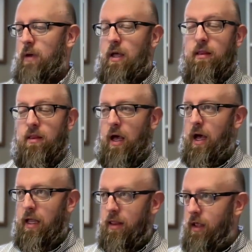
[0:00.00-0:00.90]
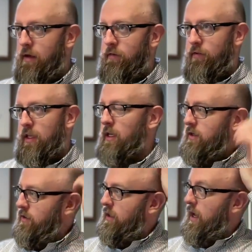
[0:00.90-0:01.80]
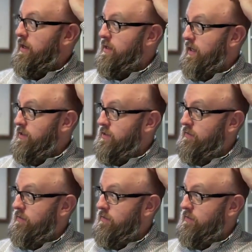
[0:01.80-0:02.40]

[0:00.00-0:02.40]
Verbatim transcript: I I love getting into the context